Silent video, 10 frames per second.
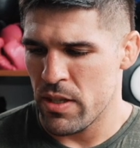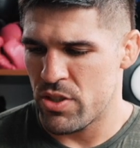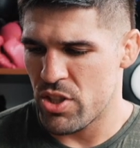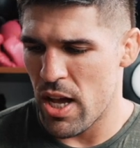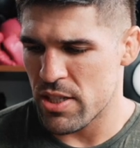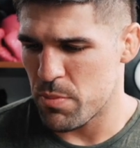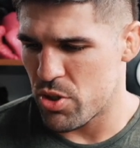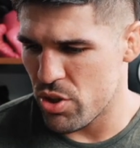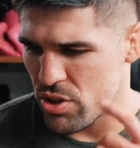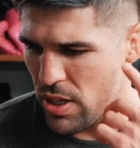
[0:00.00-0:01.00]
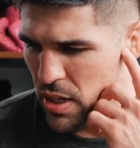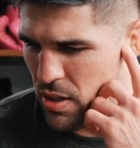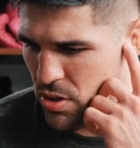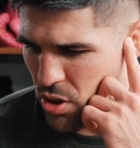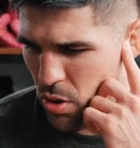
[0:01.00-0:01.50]
It's awesome to see.
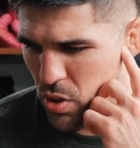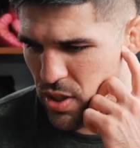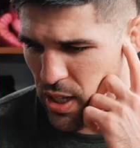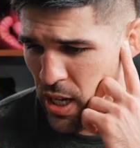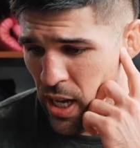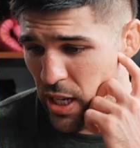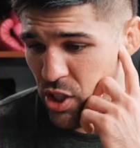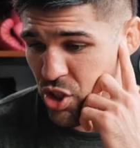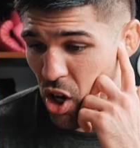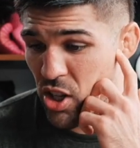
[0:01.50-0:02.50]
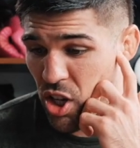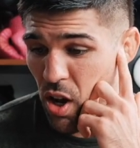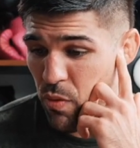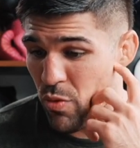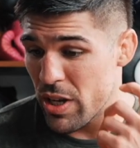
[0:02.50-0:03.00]
So we see he starts
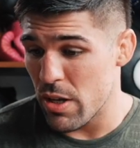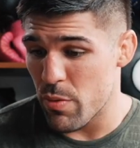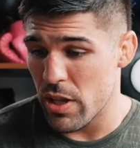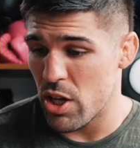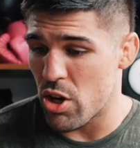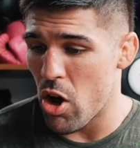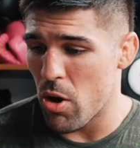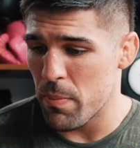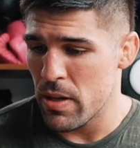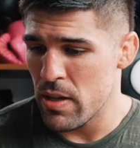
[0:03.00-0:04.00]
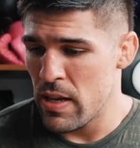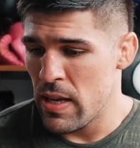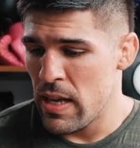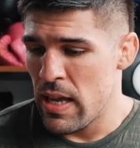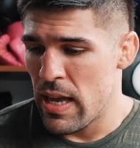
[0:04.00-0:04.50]
off really calm.
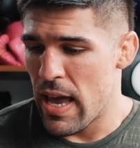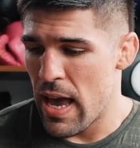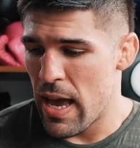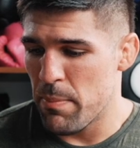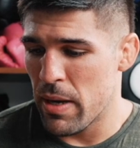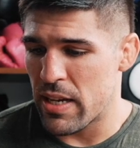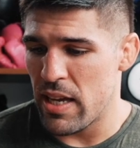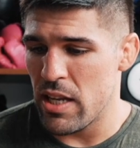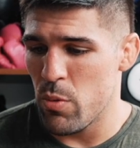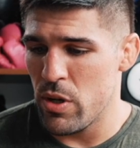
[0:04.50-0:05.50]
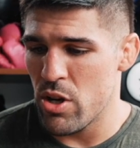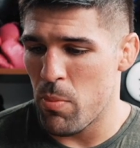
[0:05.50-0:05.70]
And McKinney, we know